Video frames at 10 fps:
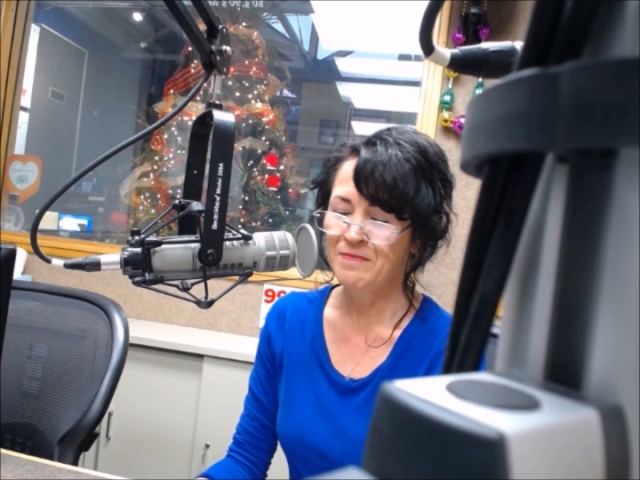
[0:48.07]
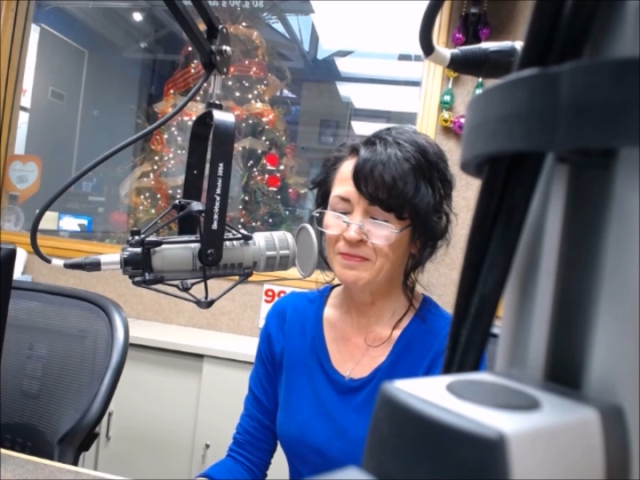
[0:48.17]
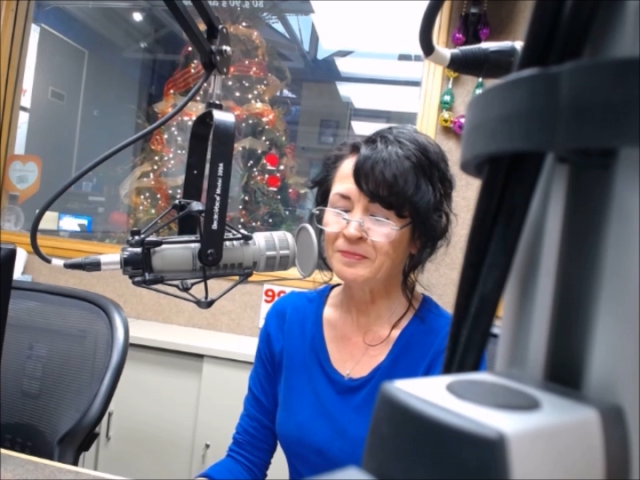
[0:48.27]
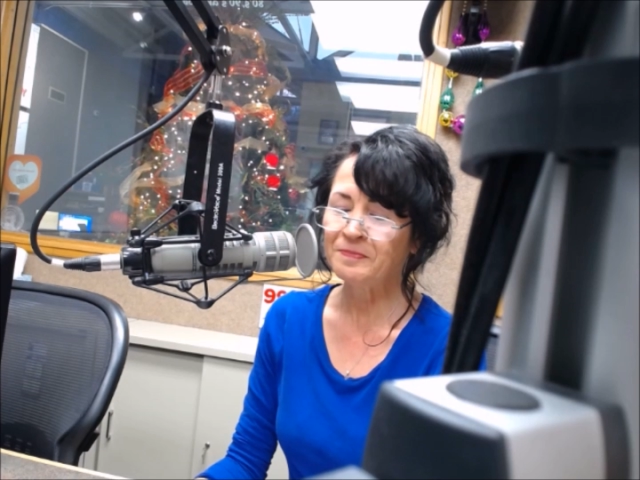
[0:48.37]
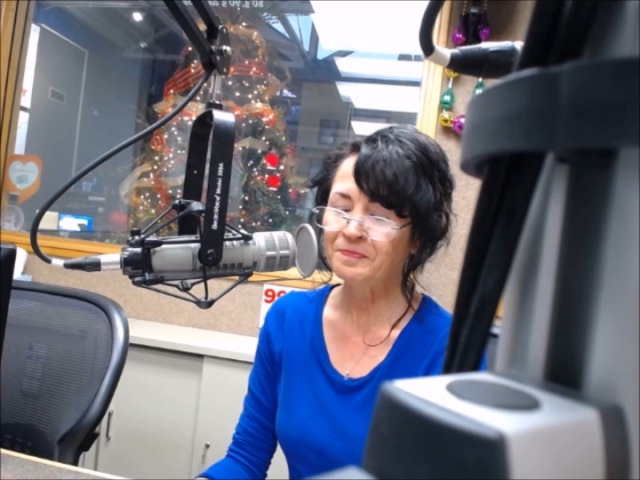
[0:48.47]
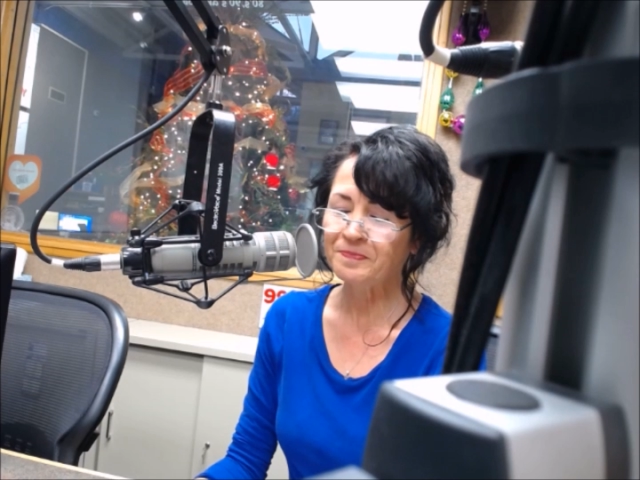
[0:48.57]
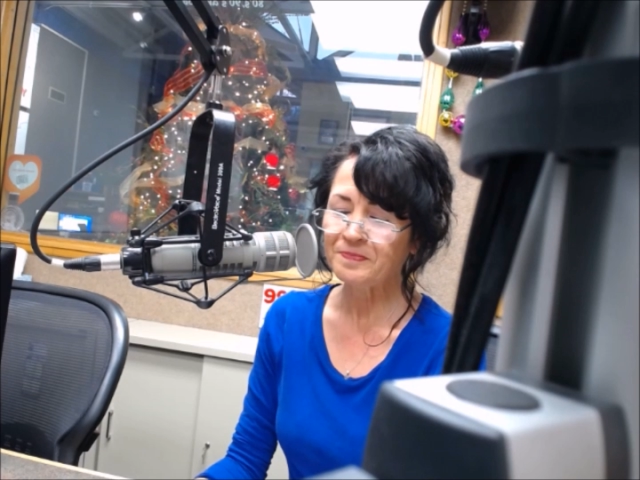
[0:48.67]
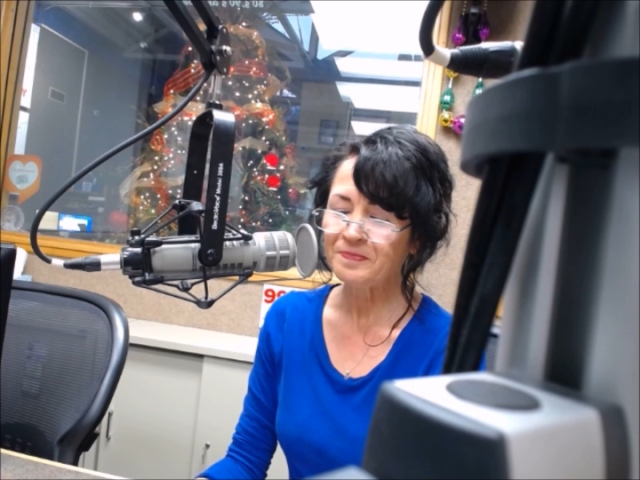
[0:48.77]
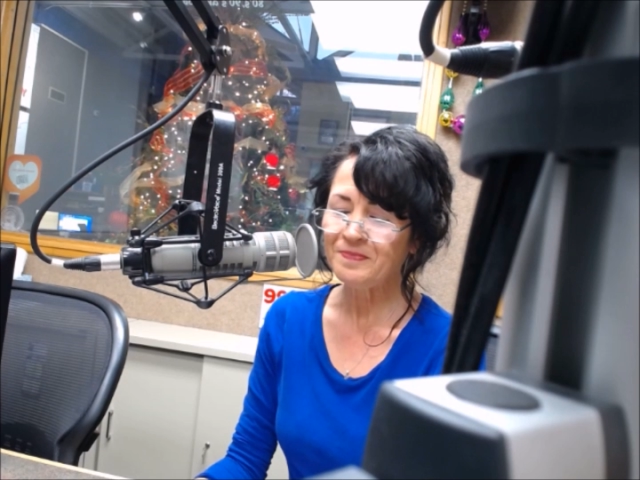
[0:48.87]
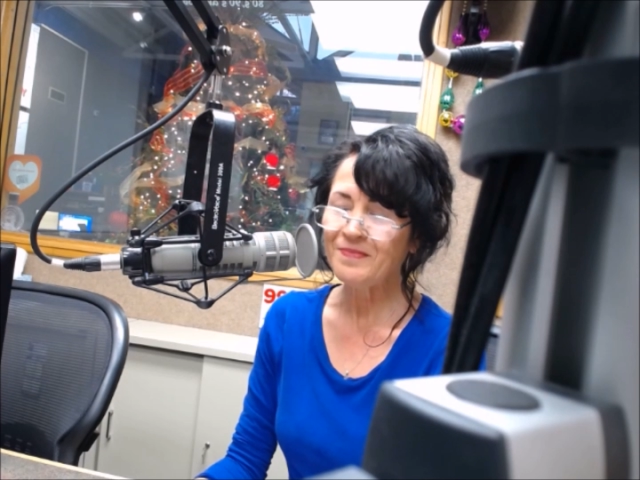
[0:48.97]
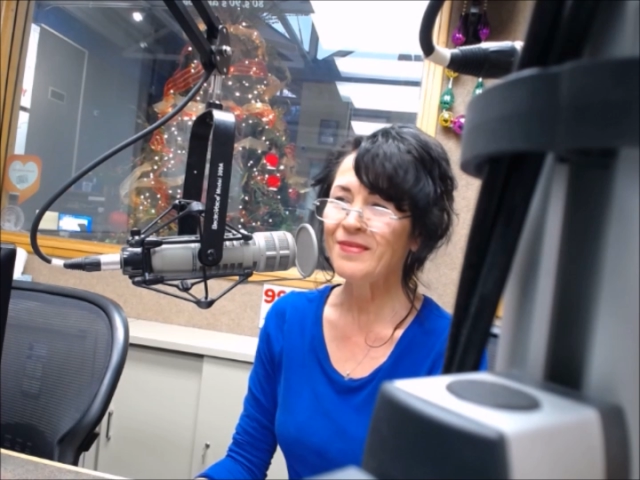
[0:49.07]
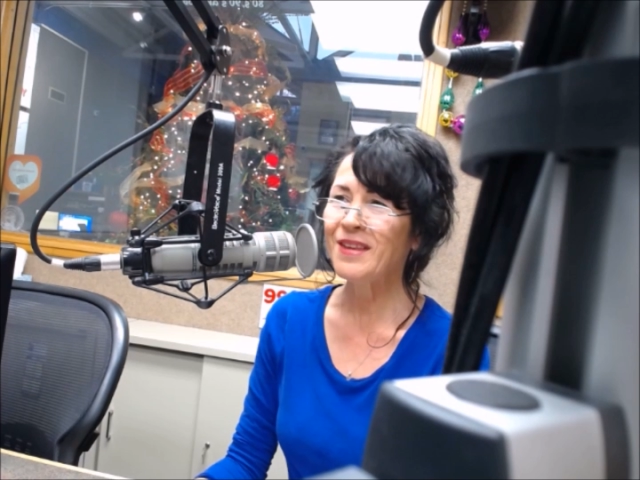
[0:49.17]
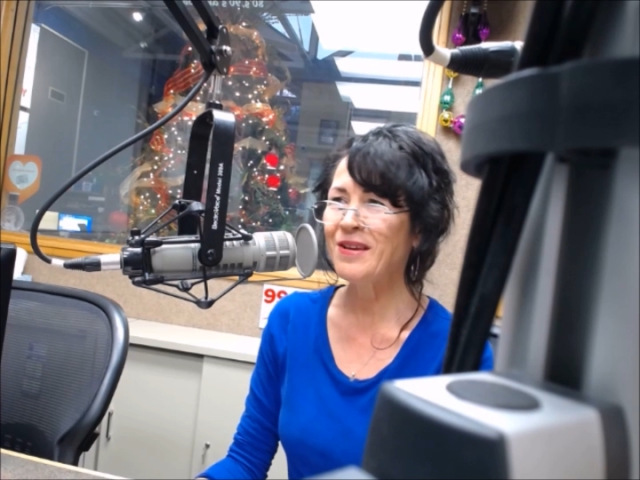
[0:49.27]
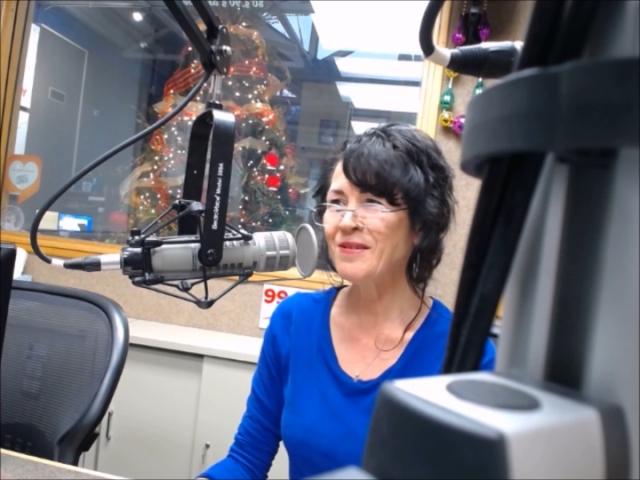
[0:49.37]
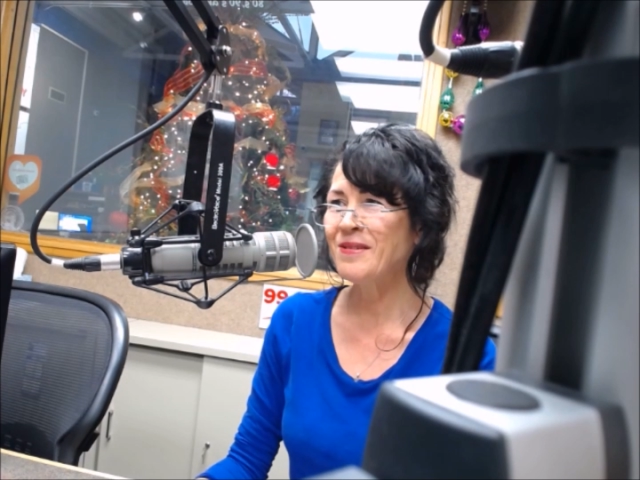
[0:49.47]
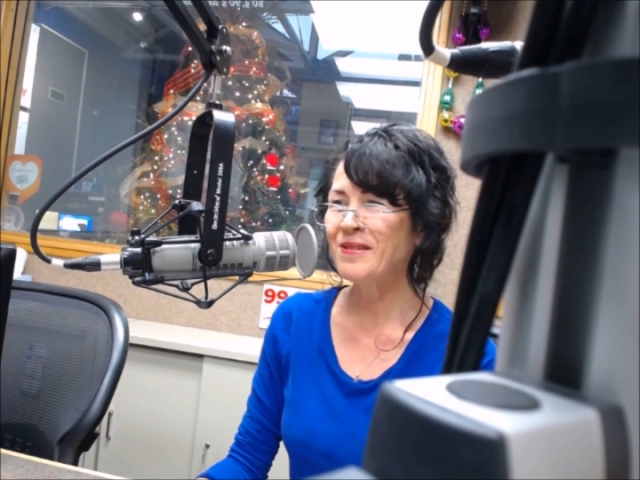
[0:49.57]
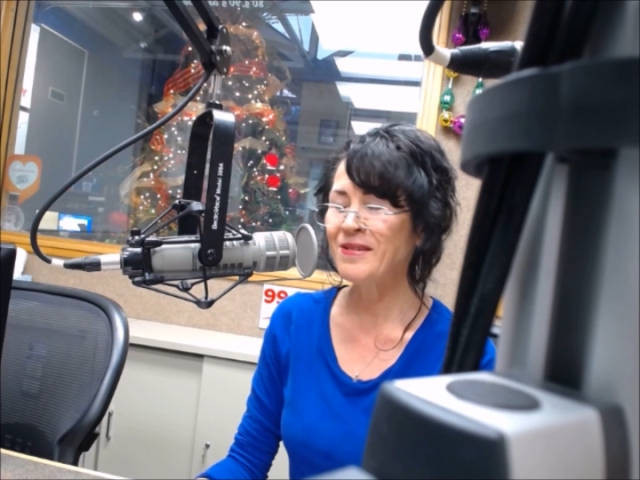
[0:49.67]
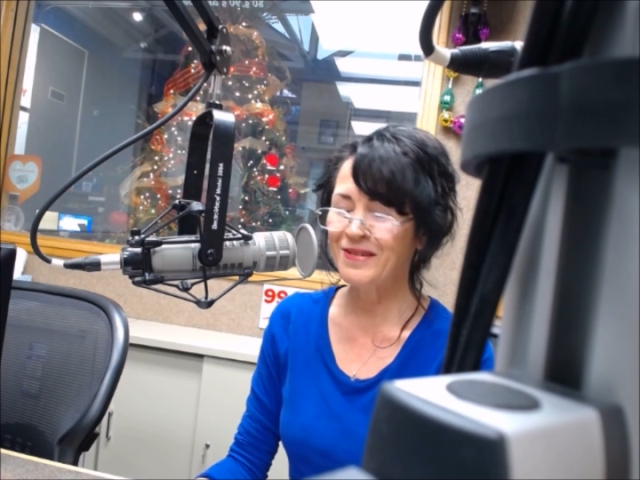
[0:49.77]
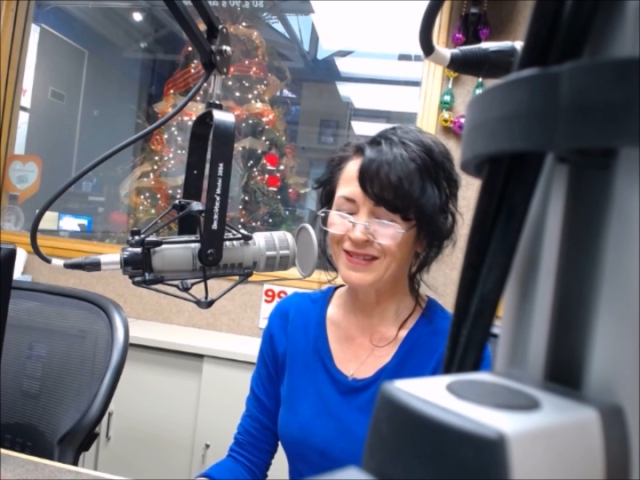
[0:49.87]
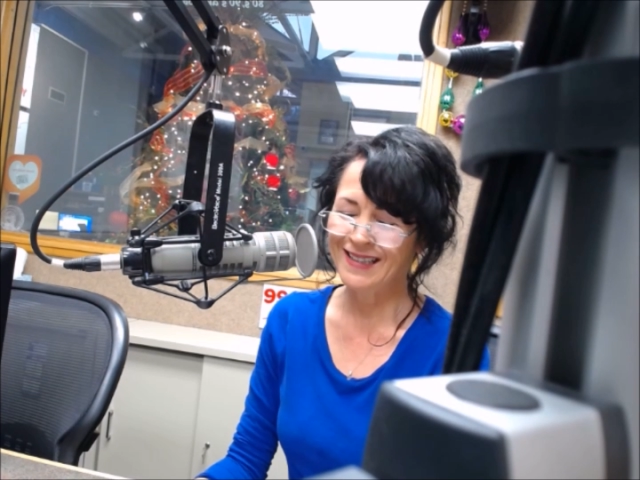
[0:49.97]
I grew up with Marsha. Nice Aww,
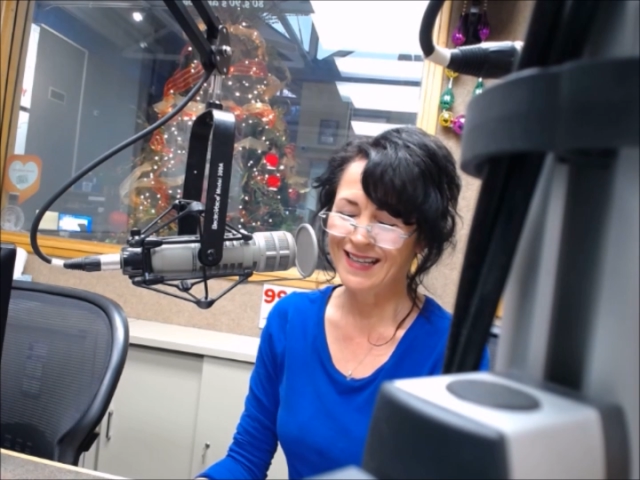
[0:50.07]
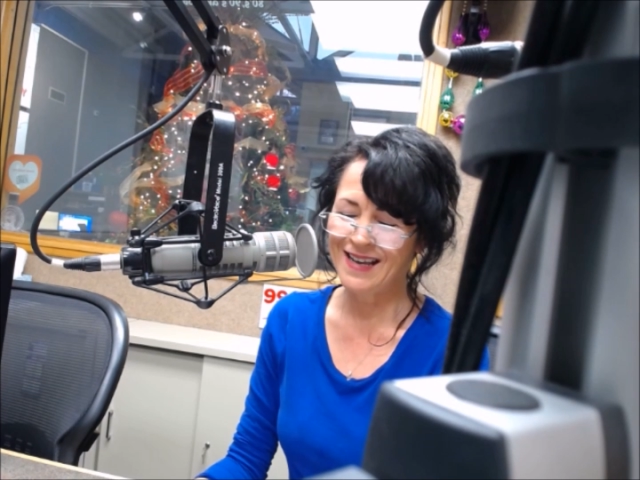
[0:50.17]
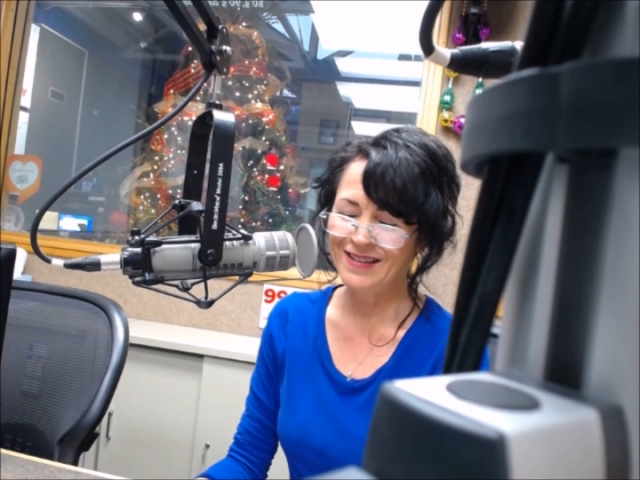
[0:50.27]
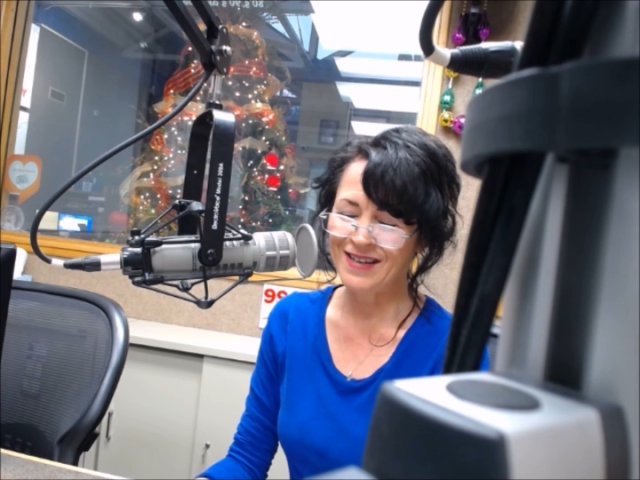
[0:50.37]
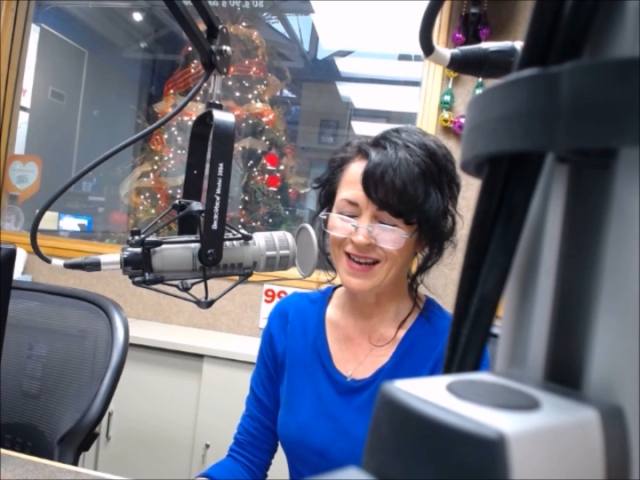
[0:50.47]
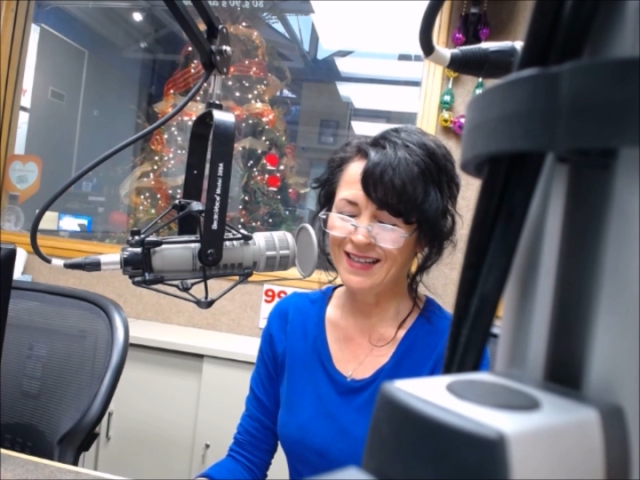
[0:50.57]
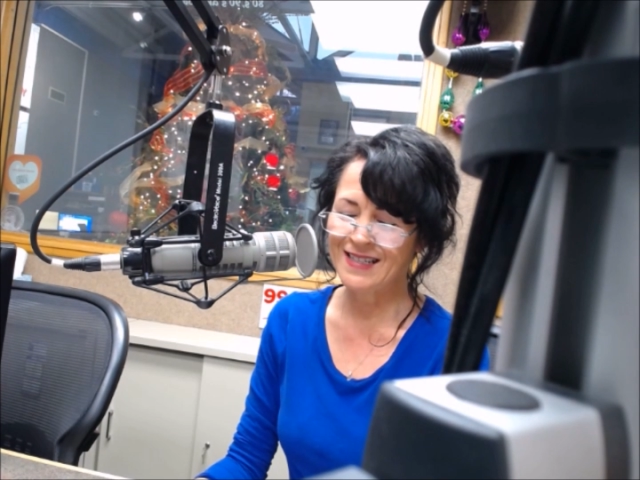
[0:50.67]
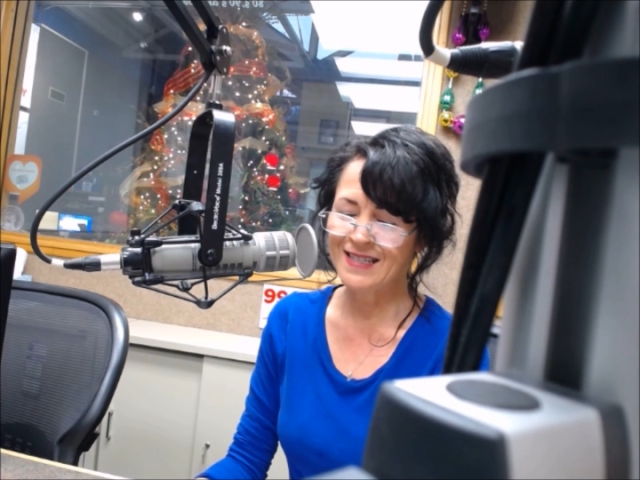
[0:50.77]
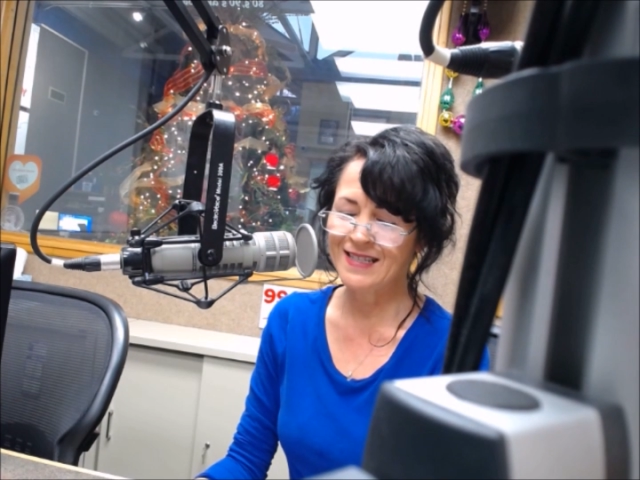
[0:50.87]
lady. Yeah. How nice.